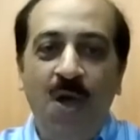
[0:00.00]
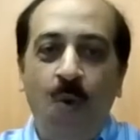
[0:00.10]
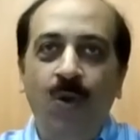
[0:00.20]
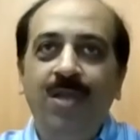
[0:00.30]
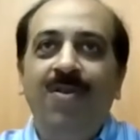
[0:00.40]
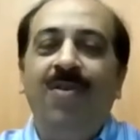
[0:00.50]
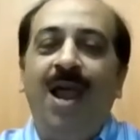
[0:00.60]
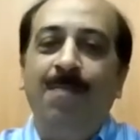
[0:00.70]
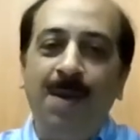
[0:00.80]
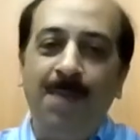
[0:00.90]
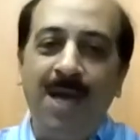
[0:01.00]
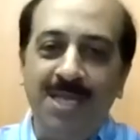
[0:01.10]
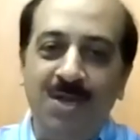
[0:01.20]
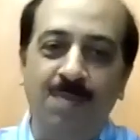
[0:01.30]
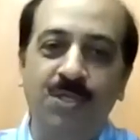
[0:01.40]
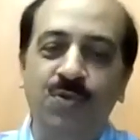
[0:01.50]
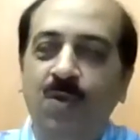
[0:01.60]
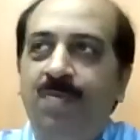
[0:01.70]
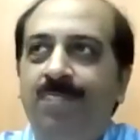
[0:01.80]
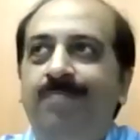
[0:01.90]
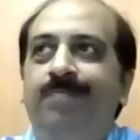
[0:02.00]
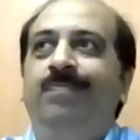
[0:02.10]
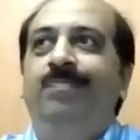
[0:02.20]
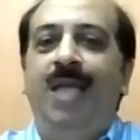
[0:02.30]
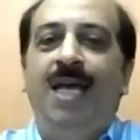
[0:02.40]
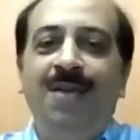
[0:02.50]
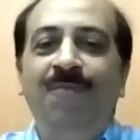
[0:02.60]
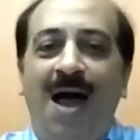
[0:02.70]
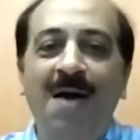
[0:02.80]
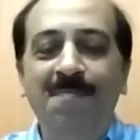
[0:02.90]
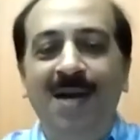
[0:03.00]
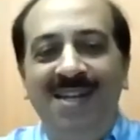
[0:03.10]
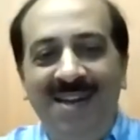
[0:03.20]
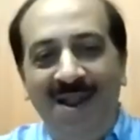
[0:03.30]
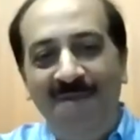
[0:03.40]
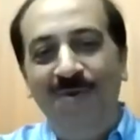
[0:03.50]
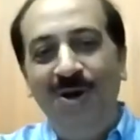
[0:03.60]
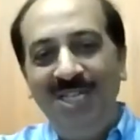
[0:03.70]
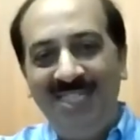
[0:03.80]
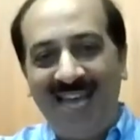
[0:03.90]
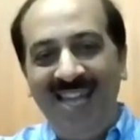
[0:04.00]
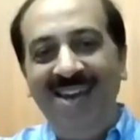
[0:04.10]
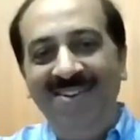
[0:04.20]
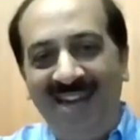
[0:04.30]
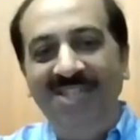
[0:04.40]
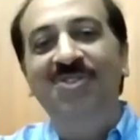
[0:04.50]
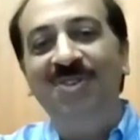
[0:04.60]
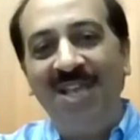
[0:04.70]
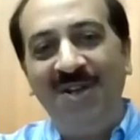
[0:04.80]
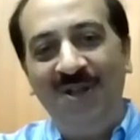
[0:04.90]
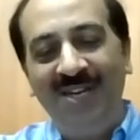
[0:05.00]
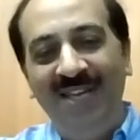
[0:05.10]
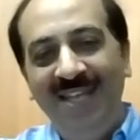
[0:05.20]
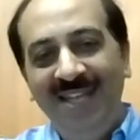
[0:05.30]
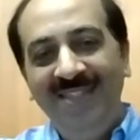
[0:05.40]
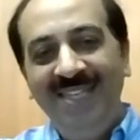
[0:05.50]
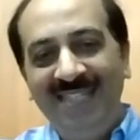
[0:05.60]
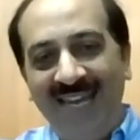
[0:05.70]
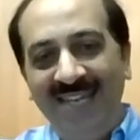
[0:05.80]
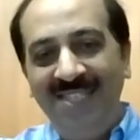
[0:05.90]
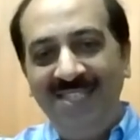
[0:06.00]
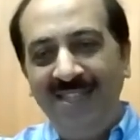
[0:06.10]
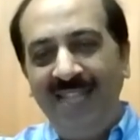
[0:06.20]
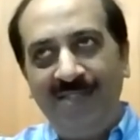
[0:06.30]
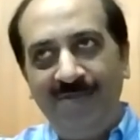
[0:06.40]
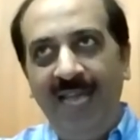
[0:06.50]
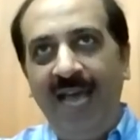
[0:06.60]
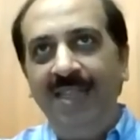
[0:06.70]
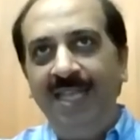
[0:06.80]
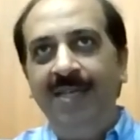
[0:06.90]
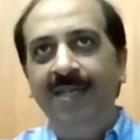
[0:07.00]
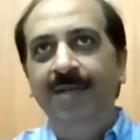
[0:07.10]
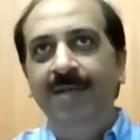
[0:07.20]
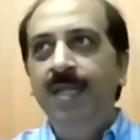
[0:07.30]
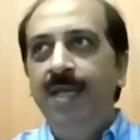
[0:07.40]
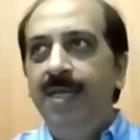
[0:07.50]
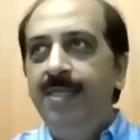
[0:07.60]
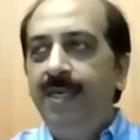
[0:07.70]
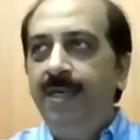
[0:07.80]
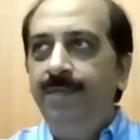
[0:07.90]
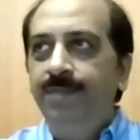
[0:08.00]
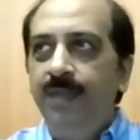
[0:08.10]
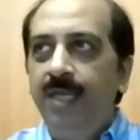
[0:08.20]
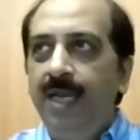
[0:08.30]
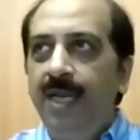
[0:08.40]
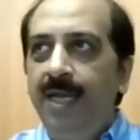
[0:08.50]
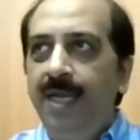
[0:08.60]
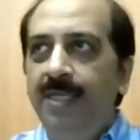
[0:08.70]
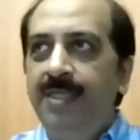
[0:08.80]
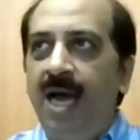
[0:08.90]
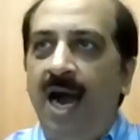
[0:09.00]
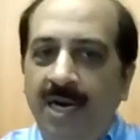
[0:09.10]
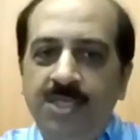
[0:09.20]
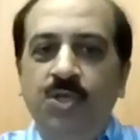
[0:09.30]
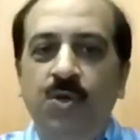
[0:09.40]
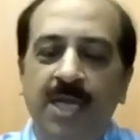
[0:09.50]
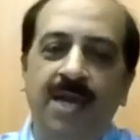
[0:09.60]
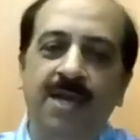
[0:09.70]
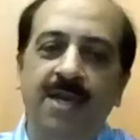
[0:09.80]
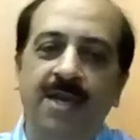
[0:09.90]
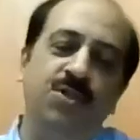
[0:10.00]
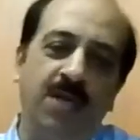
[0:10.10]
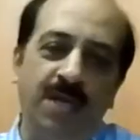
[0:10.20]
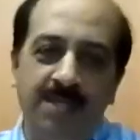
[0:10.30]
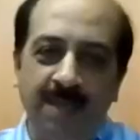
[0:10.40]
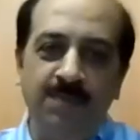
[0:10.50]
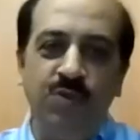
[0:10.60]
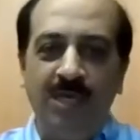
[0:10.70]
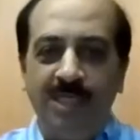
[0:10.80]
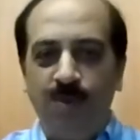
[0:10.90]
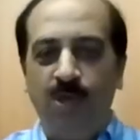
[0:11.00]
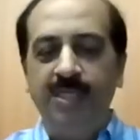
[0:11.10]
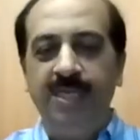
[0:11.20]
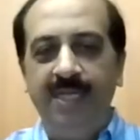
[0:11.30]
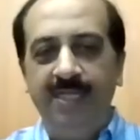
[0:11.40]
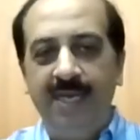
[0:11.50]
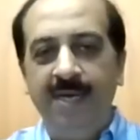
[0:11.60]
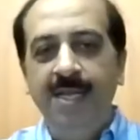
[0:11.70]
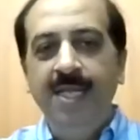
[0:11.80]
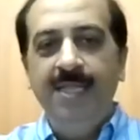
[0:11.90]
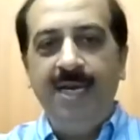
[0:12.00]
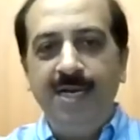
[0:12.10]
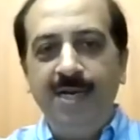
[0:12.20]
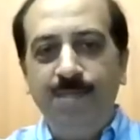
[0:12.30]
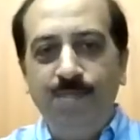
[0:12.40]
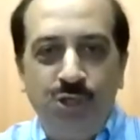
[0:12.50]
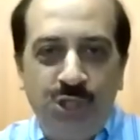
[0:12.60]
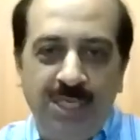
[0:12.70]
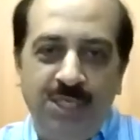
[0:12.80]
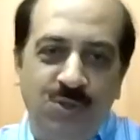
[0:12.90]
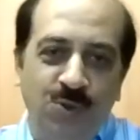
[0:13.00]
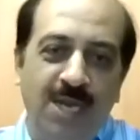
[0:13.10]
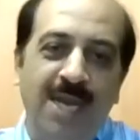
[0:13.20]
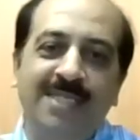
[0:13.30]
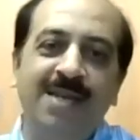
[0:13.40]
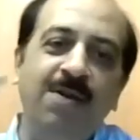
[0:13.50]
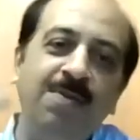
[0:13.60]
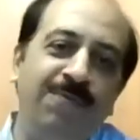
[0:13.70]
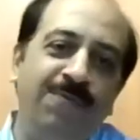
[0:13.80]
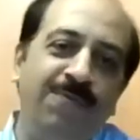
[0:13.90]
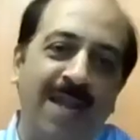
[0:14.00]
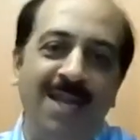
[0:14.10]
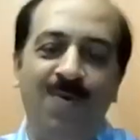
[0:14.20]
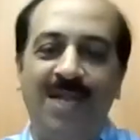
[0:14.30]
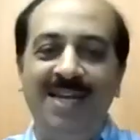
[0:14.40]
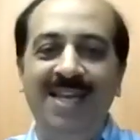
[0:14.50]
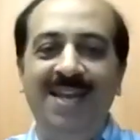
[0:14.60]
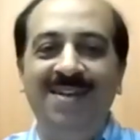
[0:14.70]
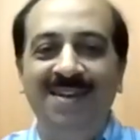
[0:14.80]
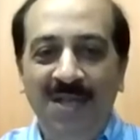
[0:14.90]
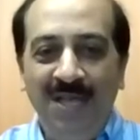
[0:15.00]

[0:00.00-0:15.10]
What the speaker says: We ramped up our e-commerce. So we were, I think, far better and more agile and ready to take on the challenges. And that's why I think it's a hard story. And it's also some sweet spot sitting there that it pushed us to the next level fairly quickly. And